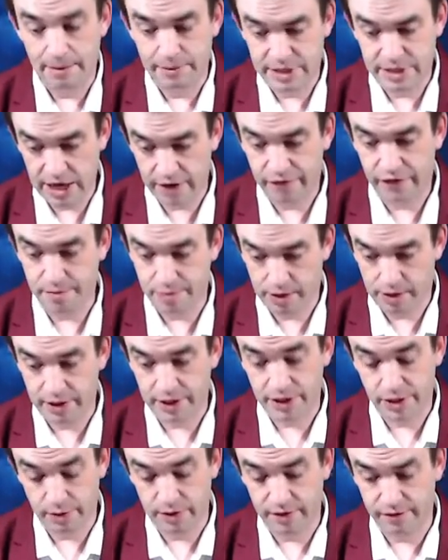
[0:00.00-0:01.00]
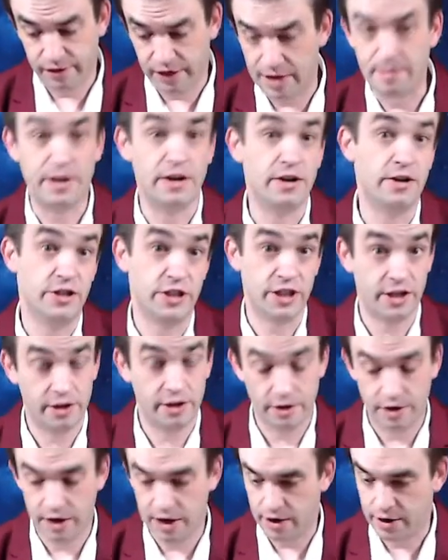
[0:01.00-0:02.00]
I'm definitely pulling twin flame energy
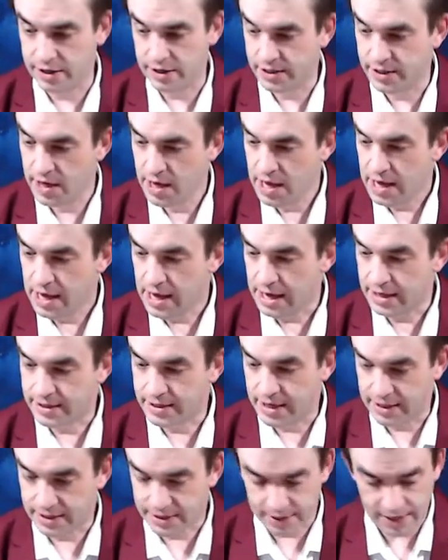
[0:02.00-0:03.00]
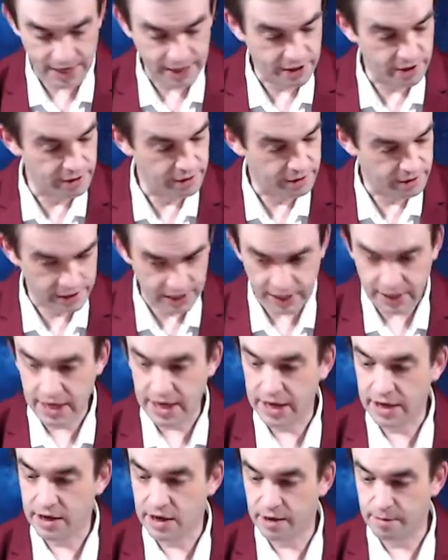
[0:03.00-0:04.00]
here, Aries. It's like you're
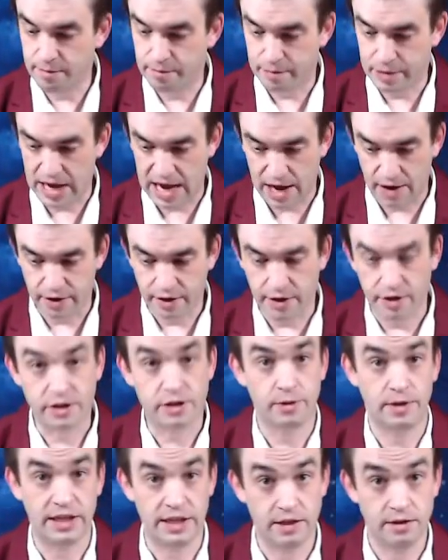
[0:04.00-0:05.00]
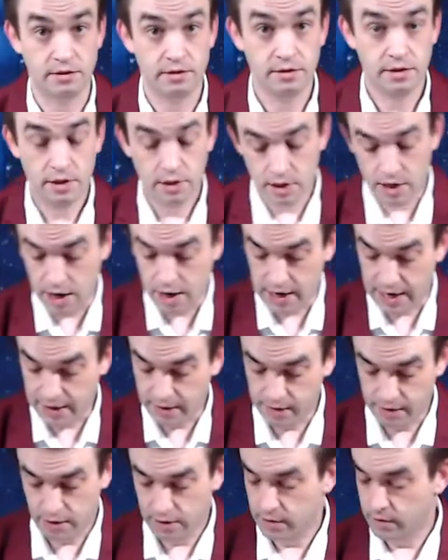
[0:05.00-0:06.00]
thinking about your twin. All
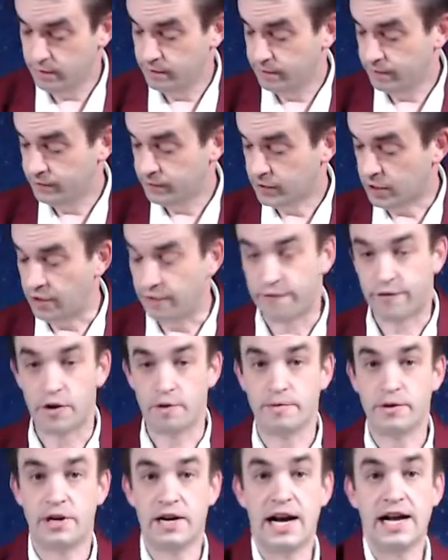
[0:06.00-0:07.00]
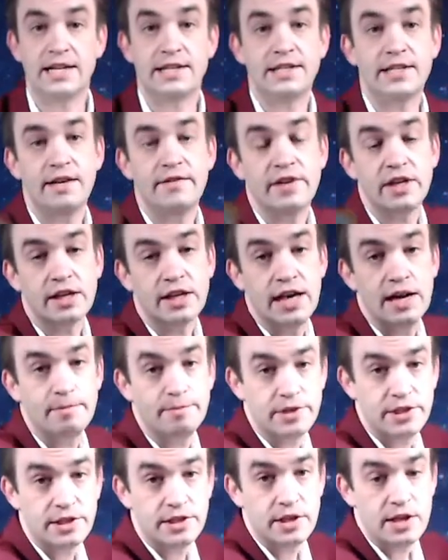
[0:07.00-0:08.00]
right. Confirmed or not, 7 of
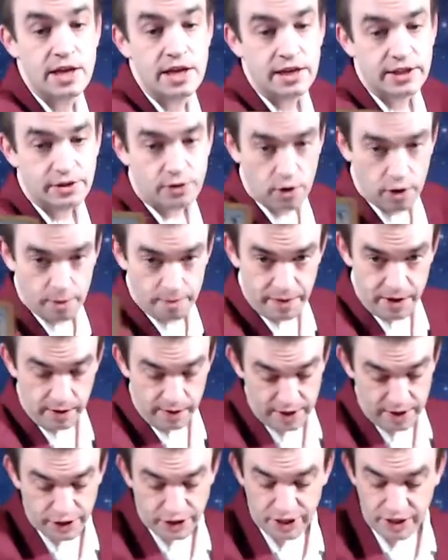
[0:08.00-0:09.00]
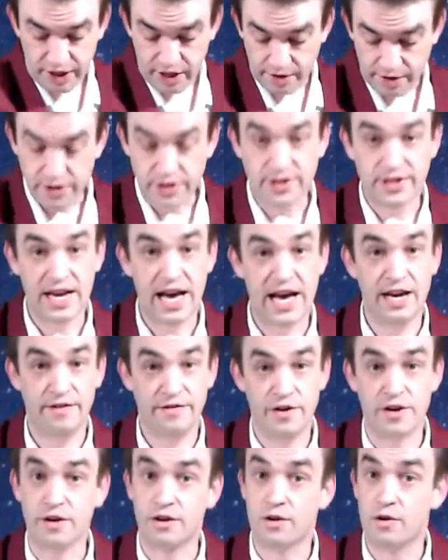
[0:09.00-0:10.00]
cups. Scorpio energy, the other side
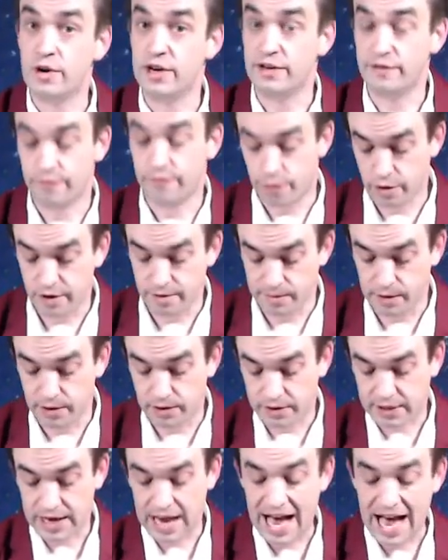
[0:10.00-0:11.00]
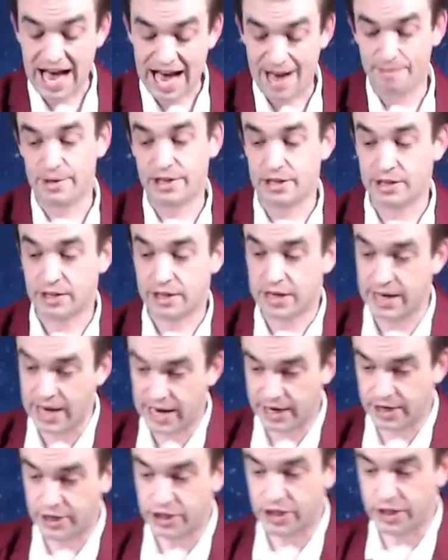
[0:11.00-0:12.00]
of your coin for the most common
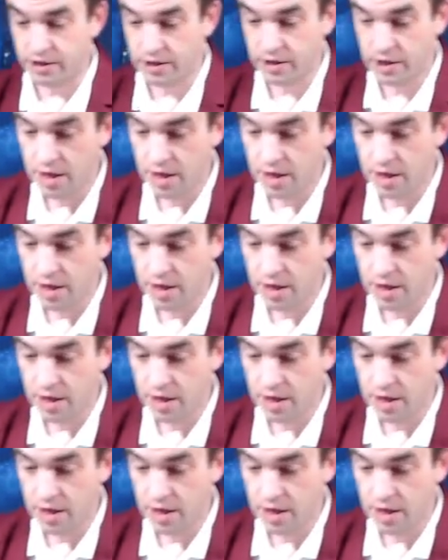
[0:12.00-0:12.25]
connection.